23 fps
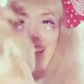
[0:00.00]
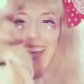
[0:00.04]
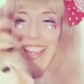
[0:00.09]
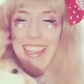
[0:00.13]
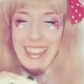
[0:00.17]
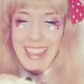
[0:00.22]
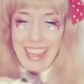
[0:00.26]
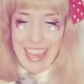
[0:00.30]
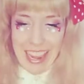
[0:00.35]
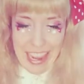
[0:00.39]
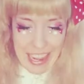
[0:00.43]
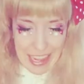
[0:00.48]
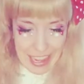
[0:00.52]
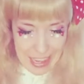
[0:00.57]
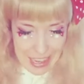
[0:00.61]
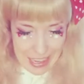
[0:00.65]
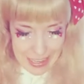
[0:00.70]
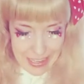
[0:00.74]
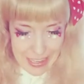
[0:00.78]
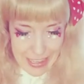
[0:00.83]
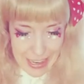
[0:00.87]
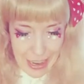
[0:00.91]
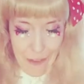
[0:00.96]
like
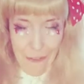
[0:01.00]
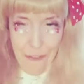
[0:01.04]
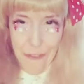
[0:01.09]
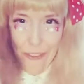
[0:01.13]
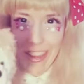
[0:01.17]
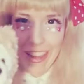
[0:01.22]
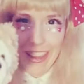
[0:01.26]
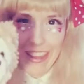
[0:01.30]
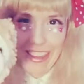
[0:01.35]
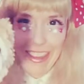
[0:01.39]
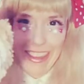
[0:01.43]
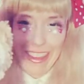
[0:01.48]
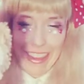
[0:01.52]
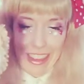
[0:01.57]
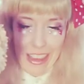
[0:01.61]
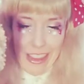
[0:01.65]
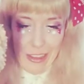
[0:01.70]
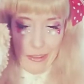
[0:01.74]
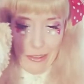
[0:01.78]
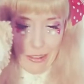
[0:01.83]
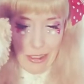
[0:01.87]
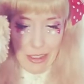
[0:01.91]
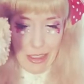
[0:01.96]
Duffy,
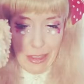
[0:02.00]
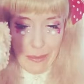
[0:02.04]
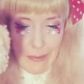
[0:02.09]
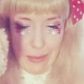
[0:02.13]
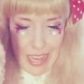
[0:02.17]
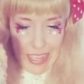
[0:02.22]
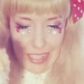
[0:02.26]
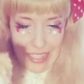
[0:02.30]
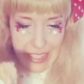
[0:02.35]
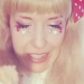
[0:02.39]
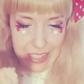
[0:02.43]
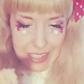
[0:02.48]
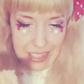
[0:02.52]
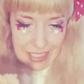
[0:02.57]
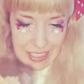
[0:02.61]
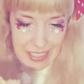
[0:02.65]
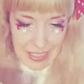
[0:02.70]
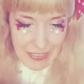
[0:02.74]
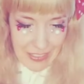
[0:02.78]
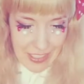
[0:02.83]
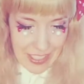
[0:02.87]
one of the mascots of